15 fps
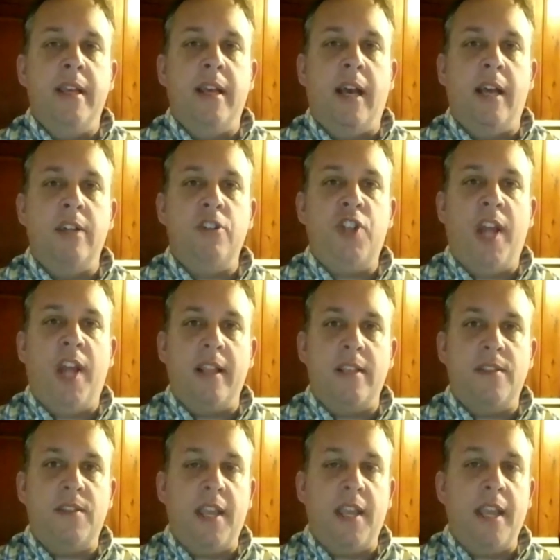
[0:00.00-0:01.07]
uh,
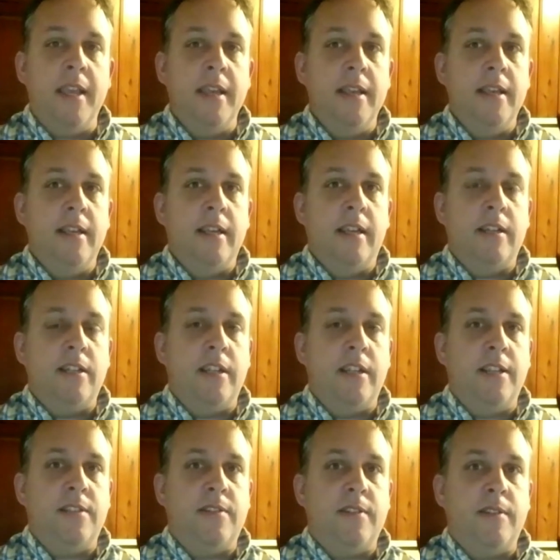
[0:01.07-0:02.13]
jealousy
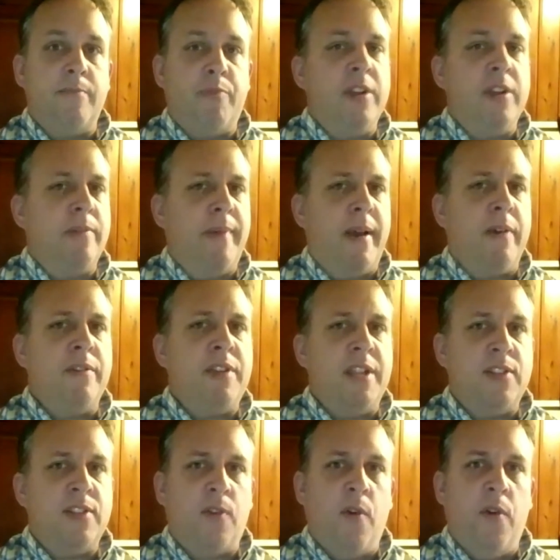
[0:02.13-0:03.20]
is brings about
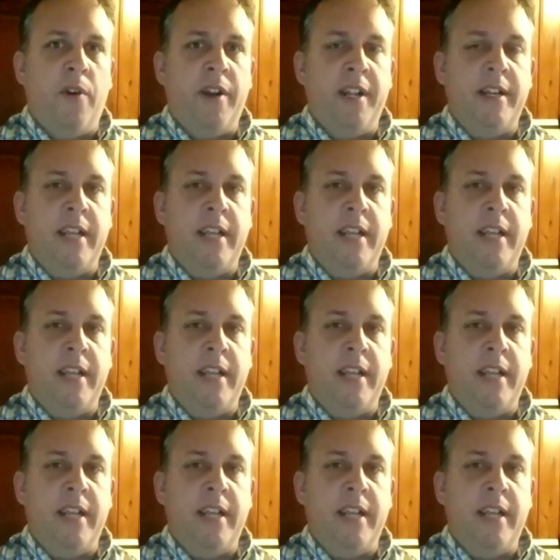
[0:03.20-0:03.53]
discord.